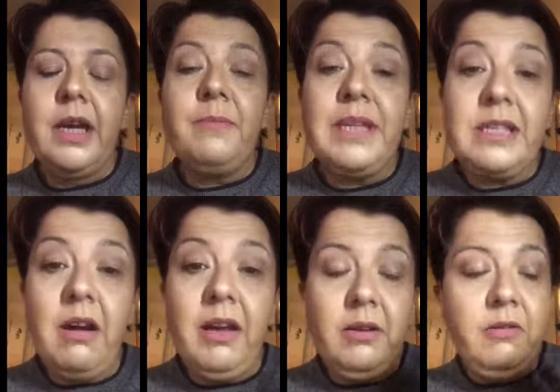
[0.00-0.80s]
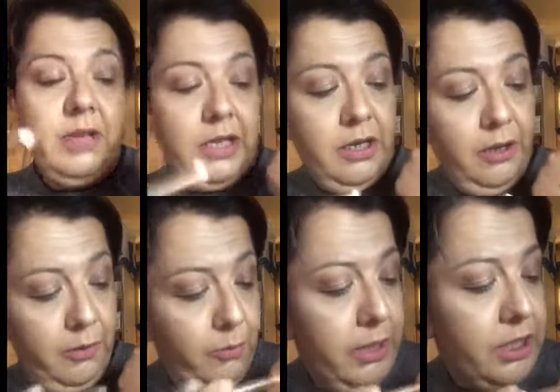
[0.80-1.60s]
um, is Iconic
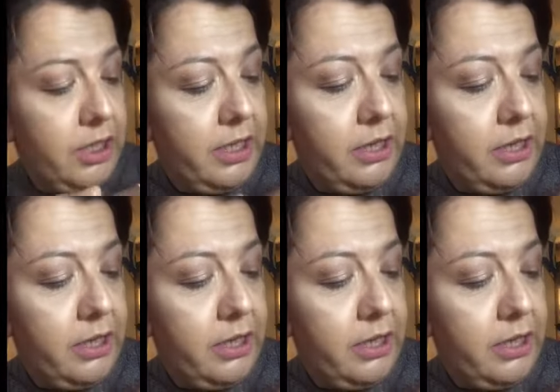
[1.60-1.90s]
Nude, which